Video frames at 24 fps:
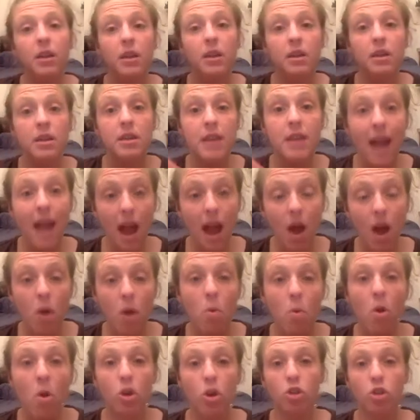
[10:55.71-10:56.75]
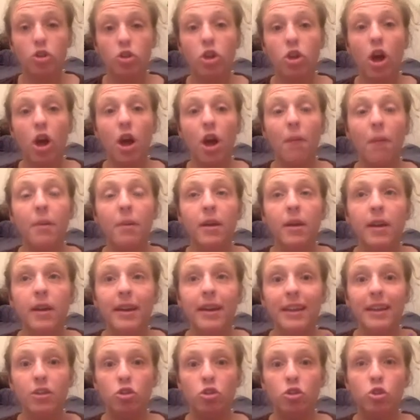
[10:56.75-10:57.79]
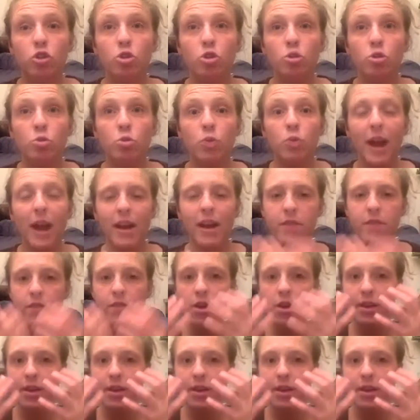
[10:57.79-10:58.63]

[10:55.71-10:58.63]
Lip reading: Now our job is to kind of